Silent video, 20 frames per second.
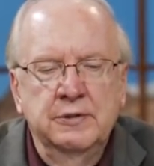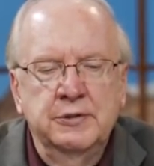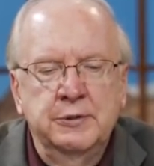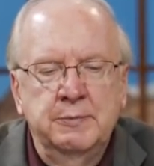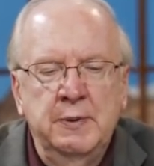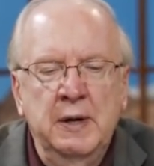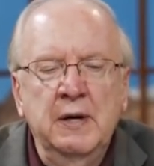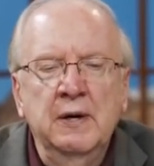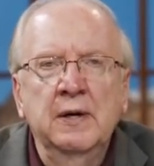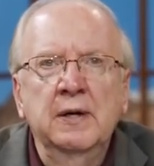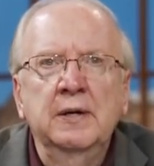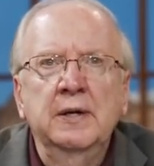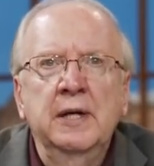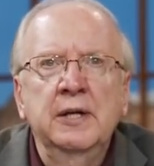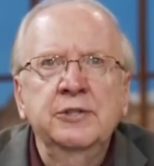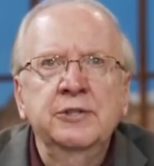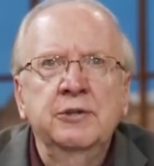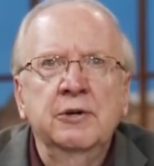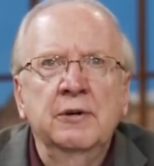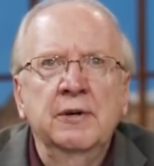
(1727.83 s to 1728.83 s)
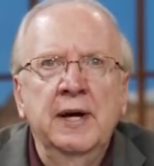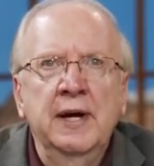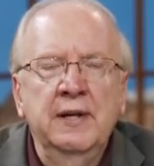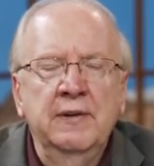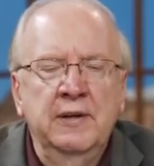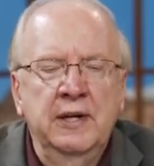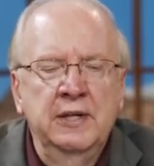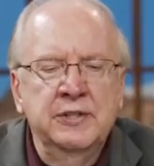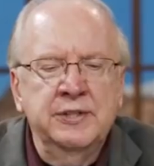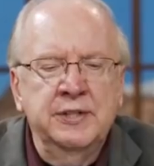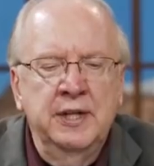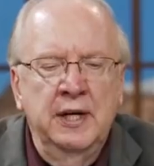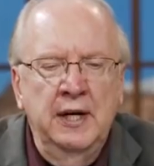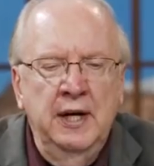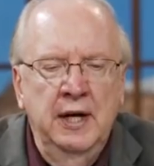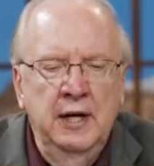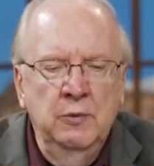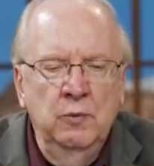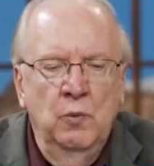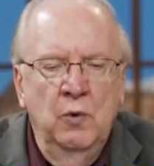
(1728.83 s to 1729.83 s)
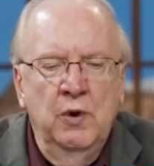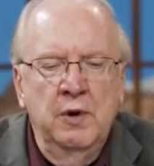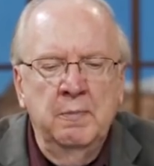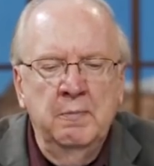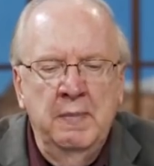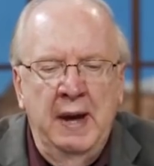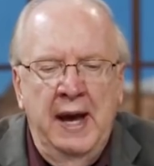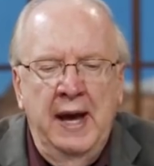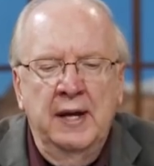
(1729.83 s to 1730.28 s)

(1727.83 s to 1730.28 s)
Your spirit is is the inward